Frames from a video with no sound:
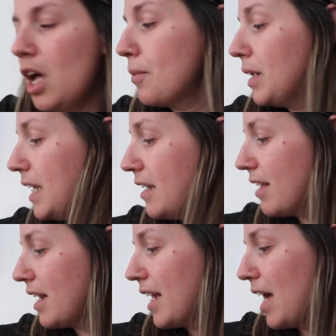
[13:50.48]
I'm gonna eat
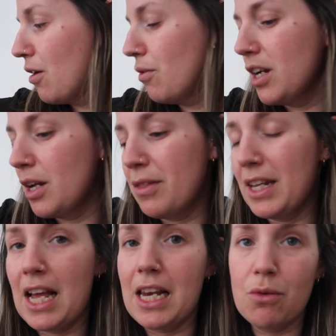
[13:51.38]
that now, and I
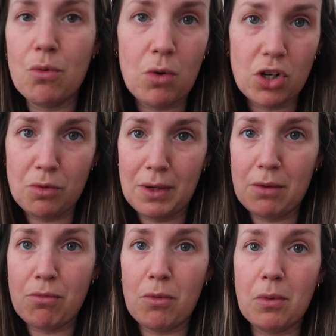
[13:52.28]
think Elliot will watch me
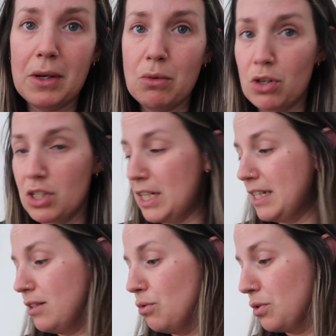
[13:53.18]
and probably want to
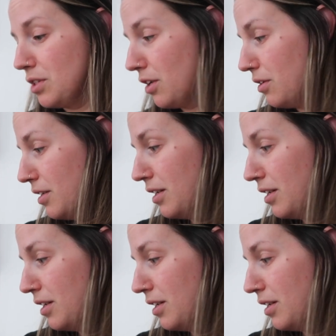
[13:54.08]
eat it also.